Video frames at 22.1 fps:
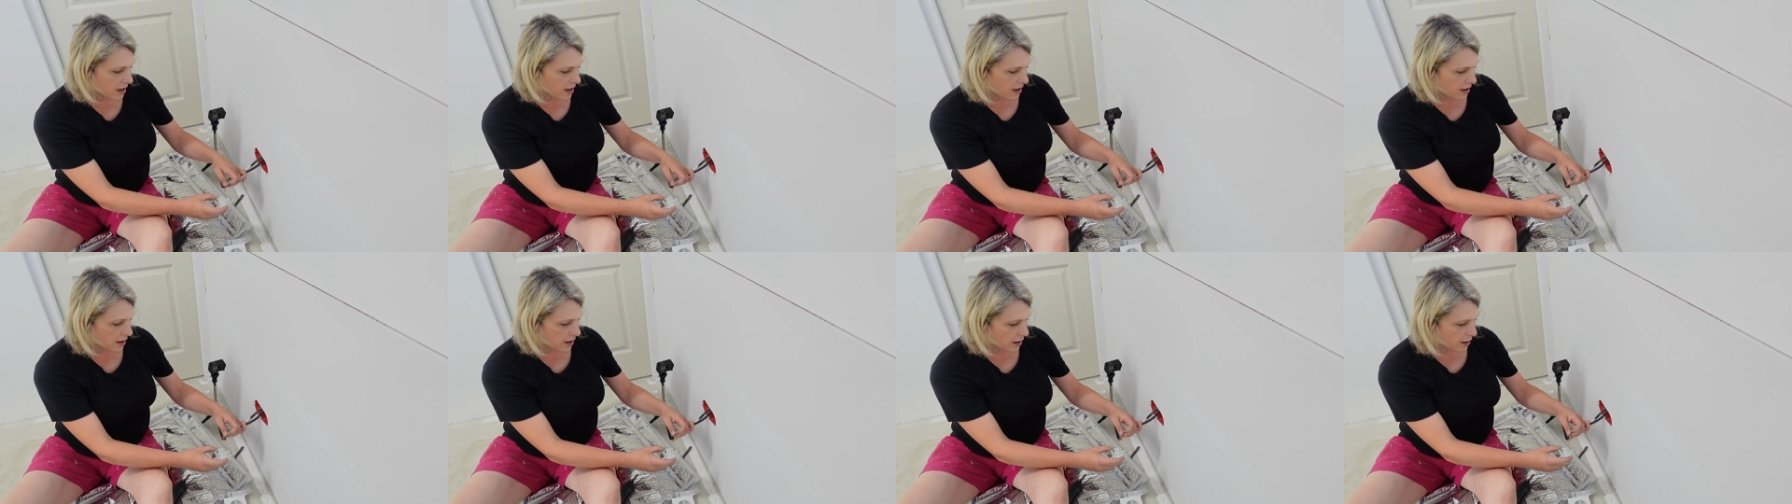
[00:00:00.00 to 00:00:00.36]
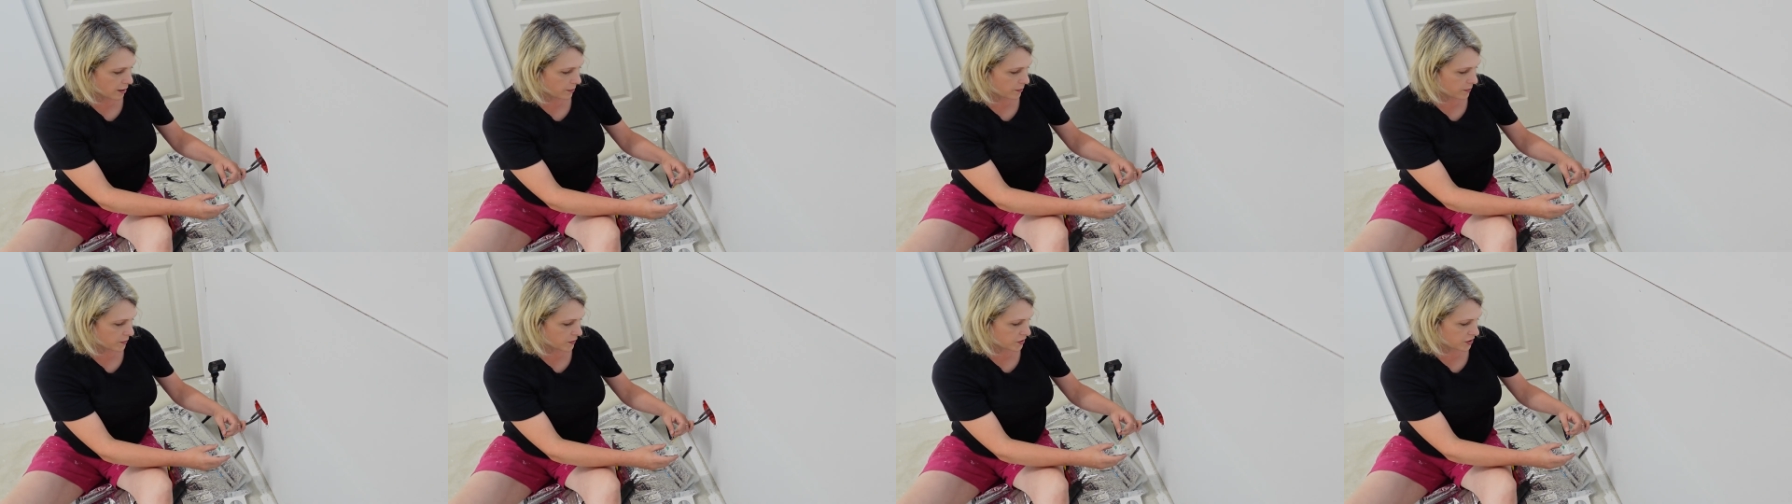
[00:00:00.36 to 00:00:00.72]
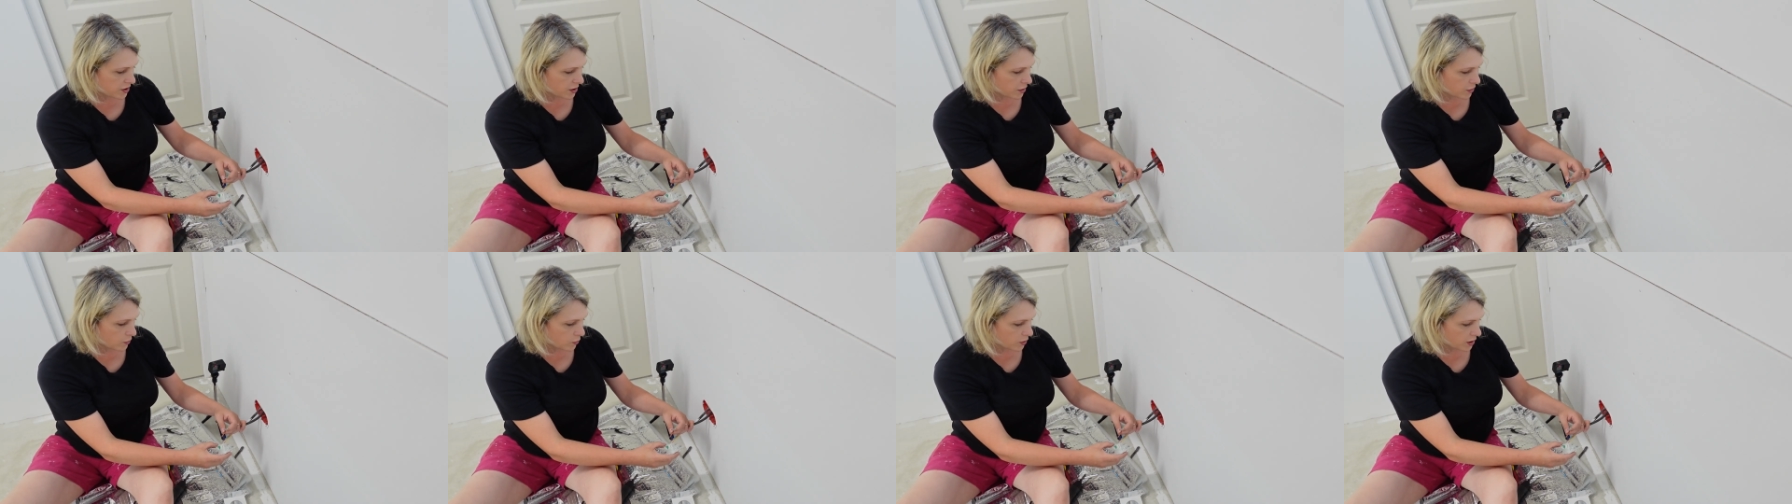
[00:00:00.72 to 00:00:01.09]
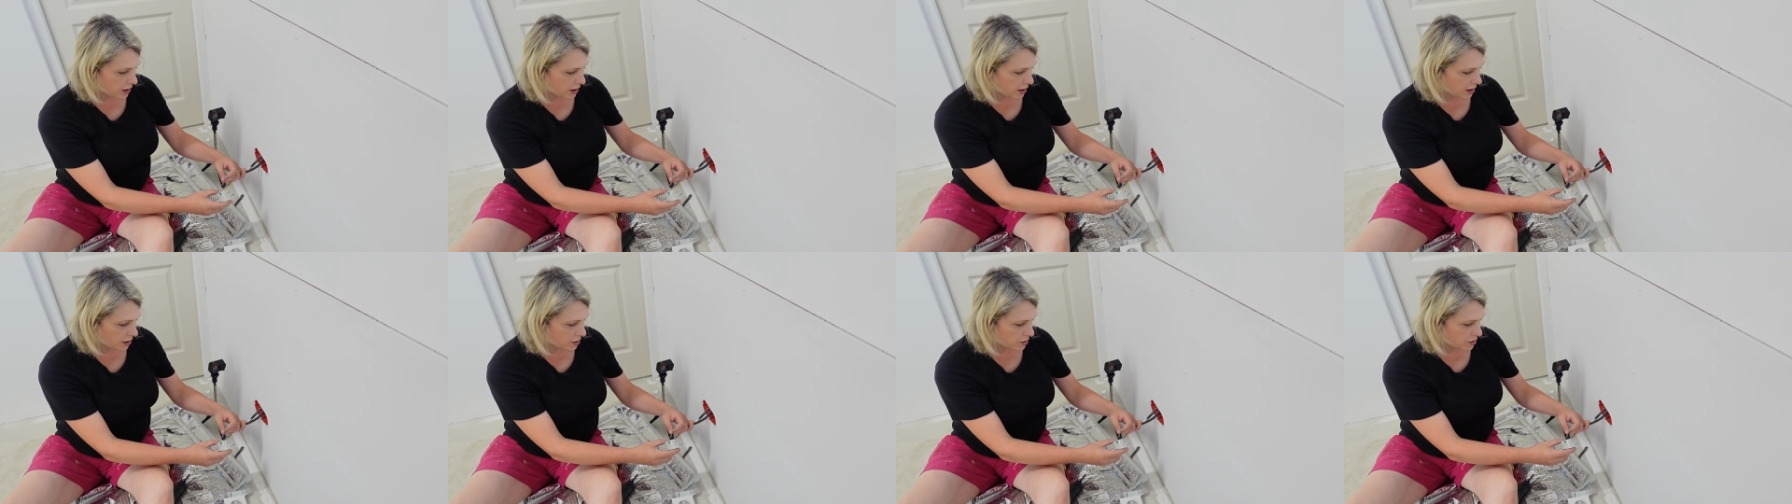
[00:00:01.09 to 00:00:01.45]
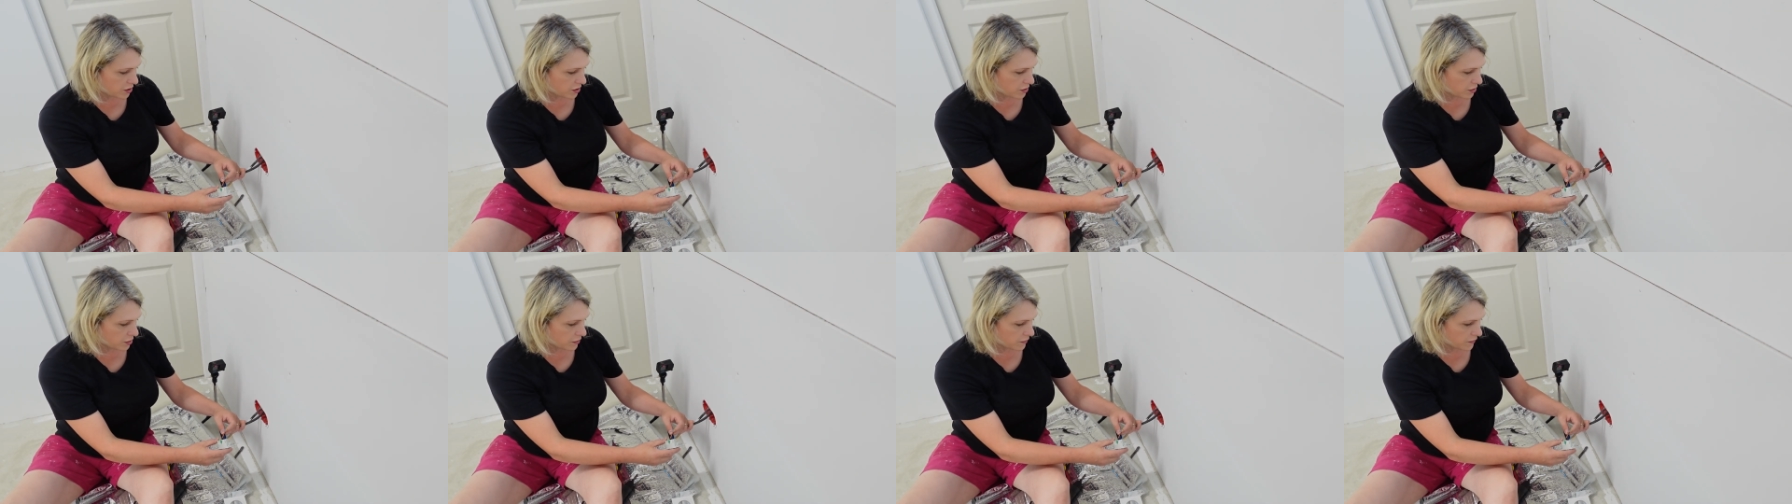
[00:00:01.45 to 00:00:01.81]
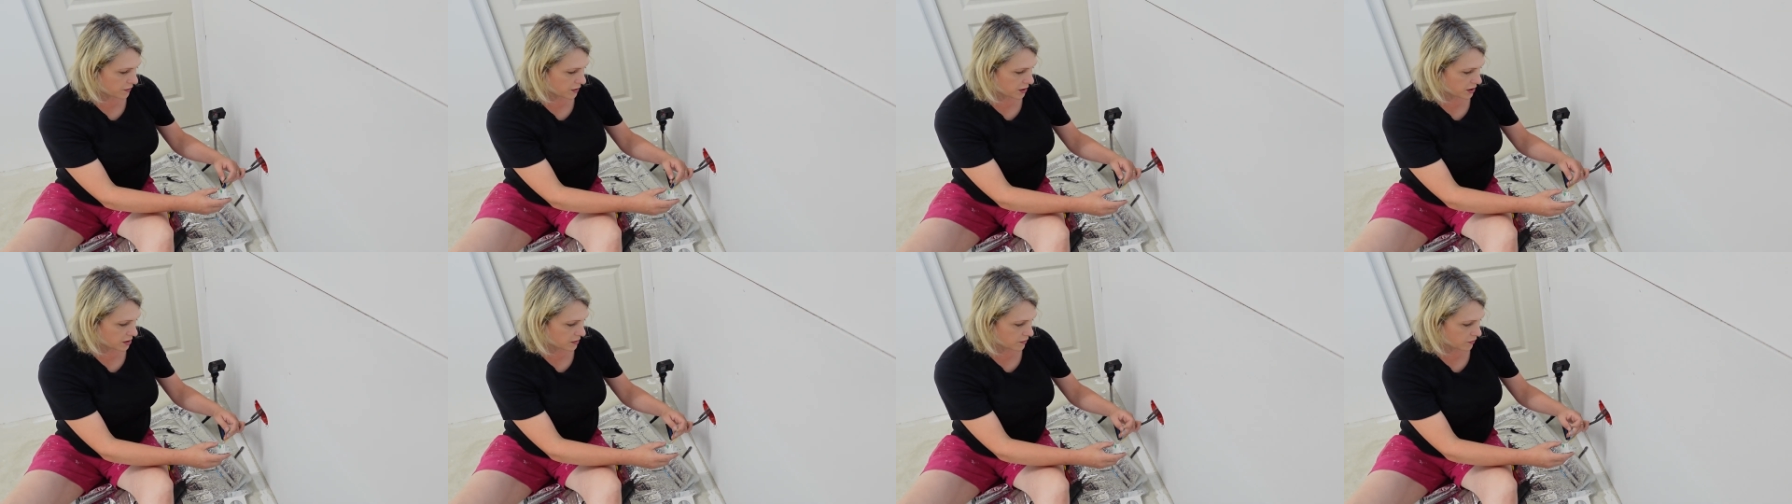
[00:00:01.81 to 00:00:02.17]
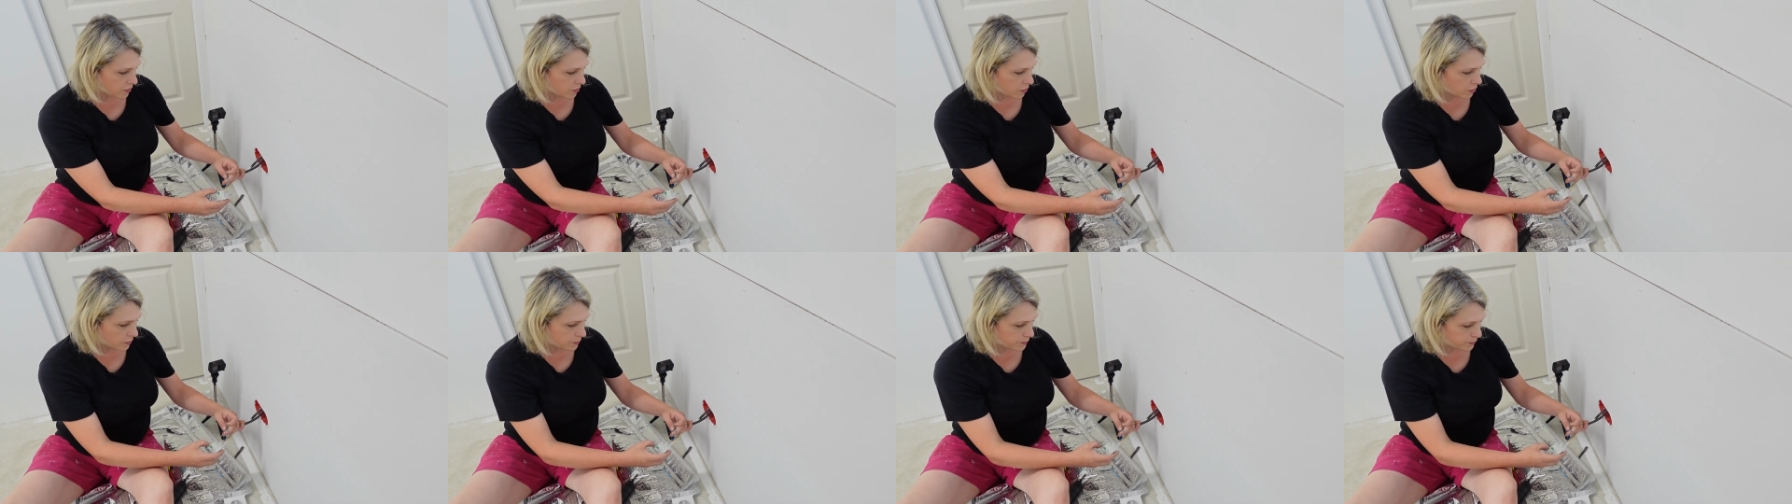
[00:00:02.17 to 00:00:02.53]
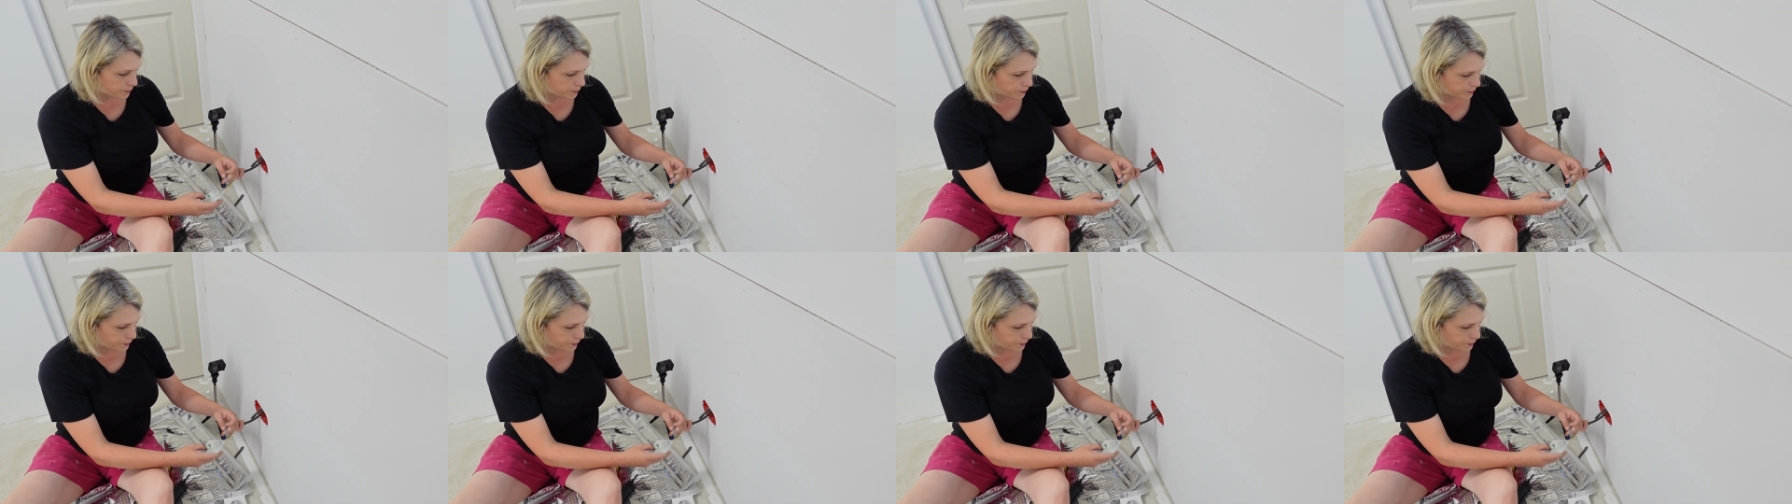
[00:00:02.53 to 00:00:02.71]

Um, so what I'm going to do first of all